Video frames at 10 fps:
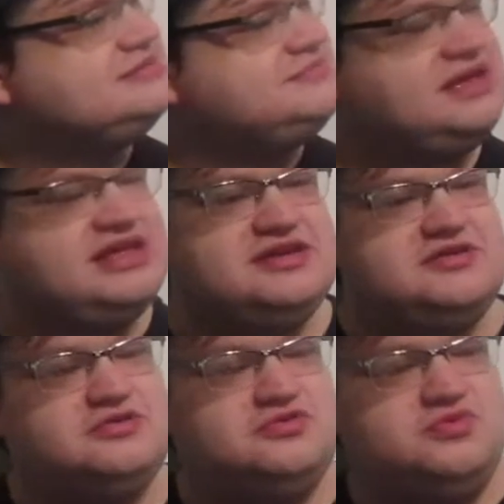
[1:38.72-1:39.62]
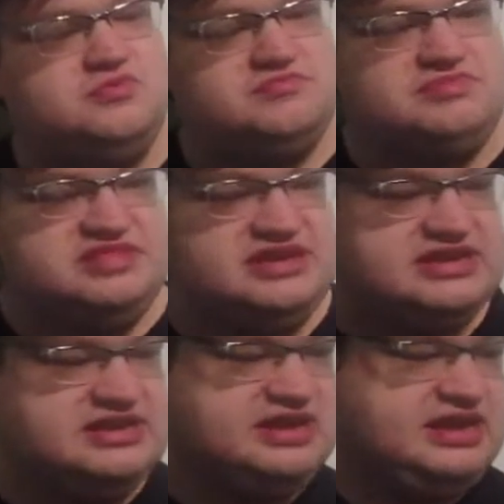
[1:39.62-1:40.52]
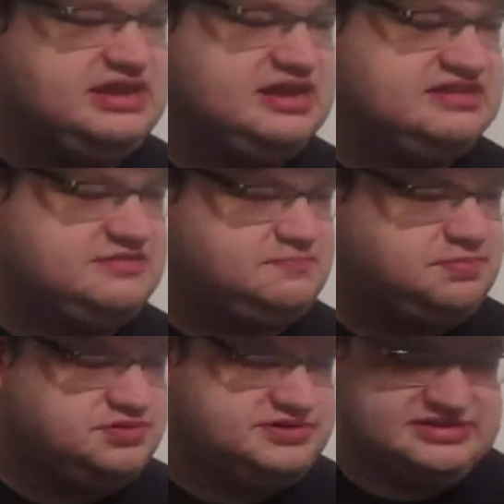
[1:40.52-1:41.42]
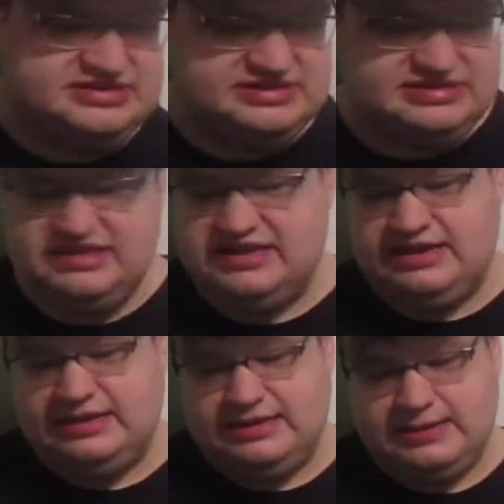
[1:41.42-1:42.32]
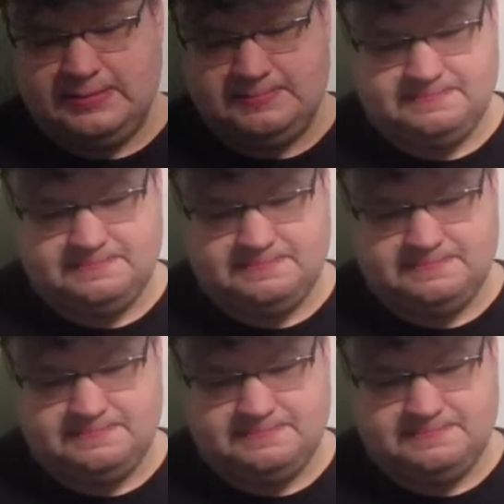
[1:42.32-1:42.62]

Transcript: But anywho, then he gets put, and then